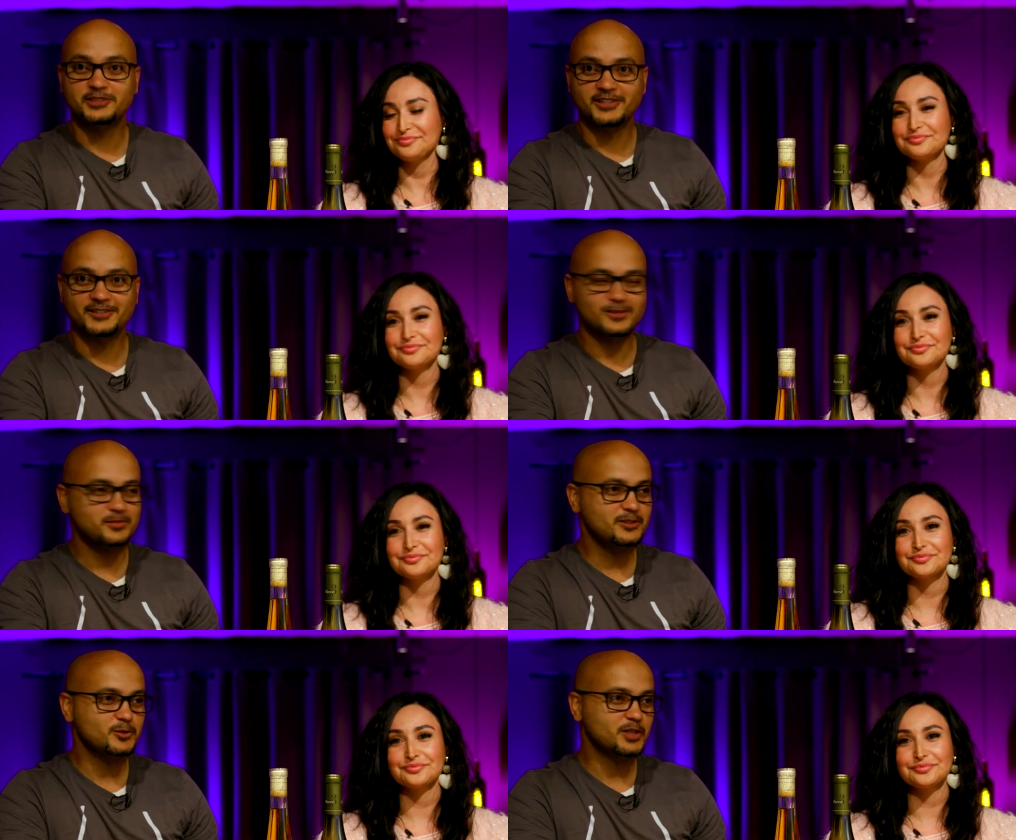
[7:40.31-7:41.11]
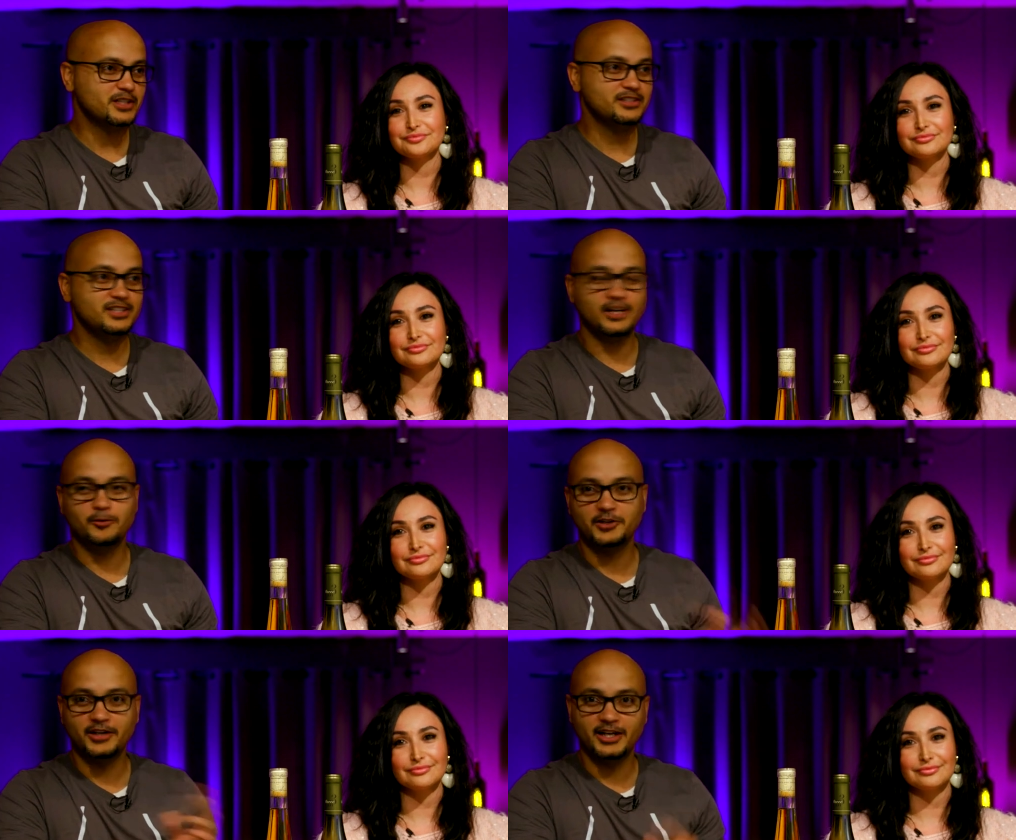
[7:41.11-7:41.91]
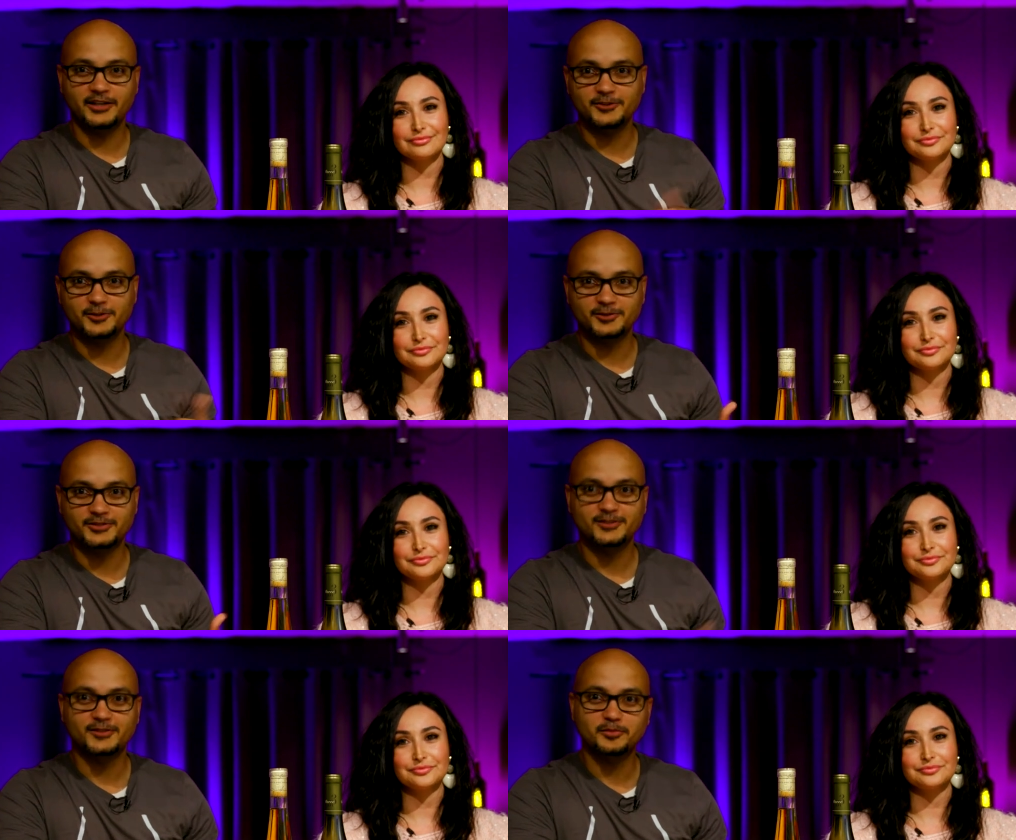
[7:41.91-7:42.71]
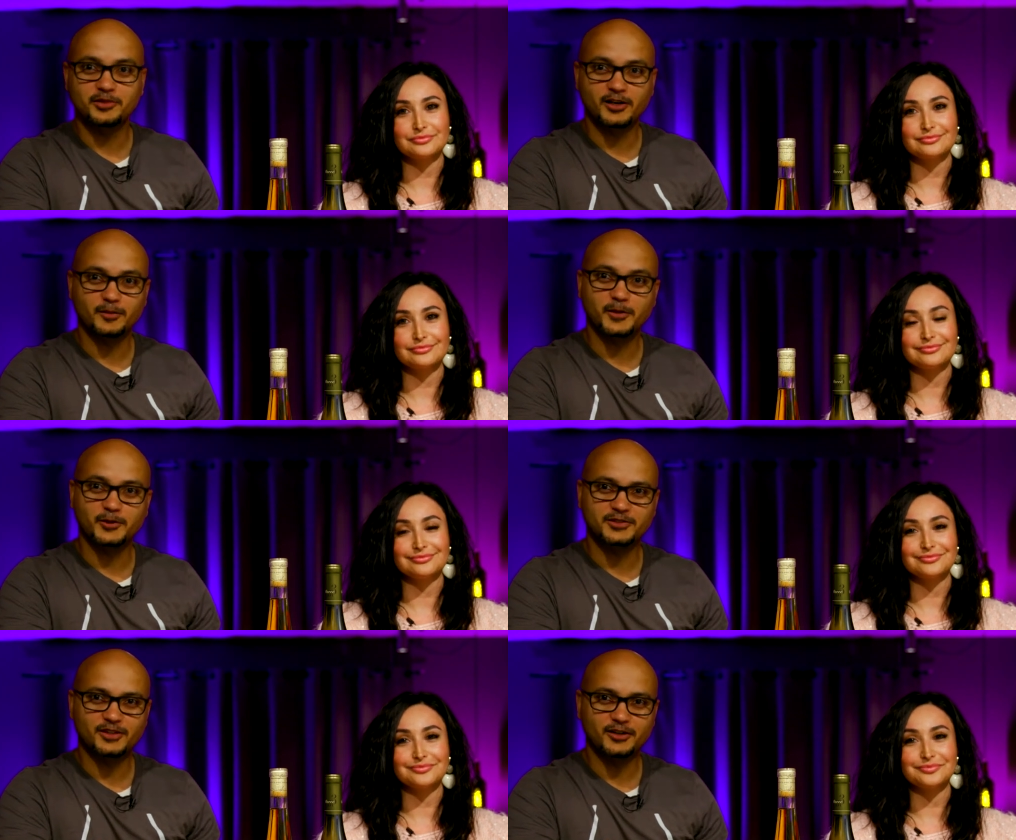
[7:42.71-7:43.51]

Speaker 1: Reach out to me directly. I want to add those to the blog post